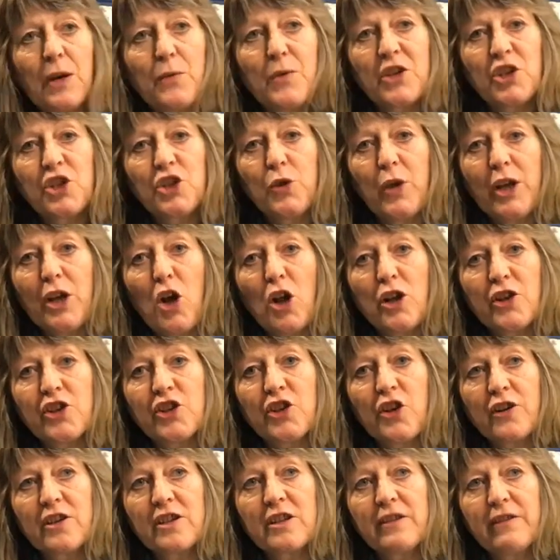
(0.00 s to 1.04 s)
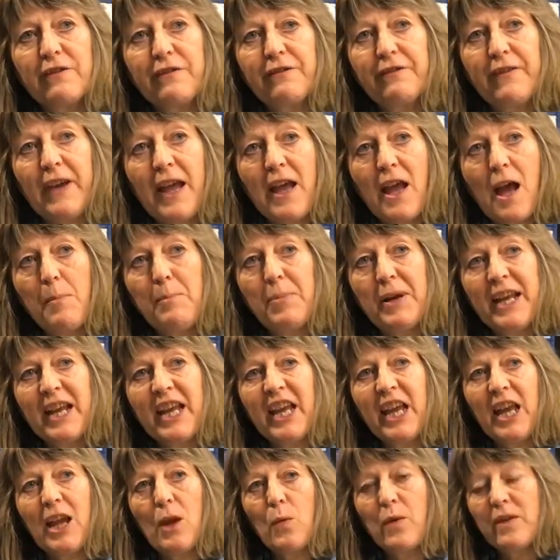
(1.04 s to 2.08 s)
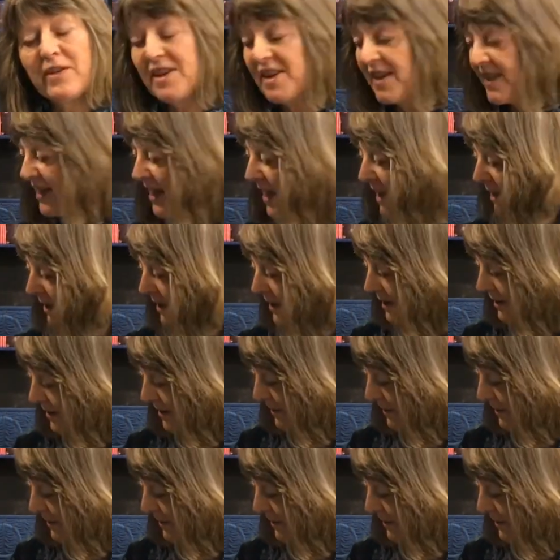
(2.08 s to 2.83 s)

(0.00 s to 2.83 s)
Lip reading: I was doing all sorts of applique with silk.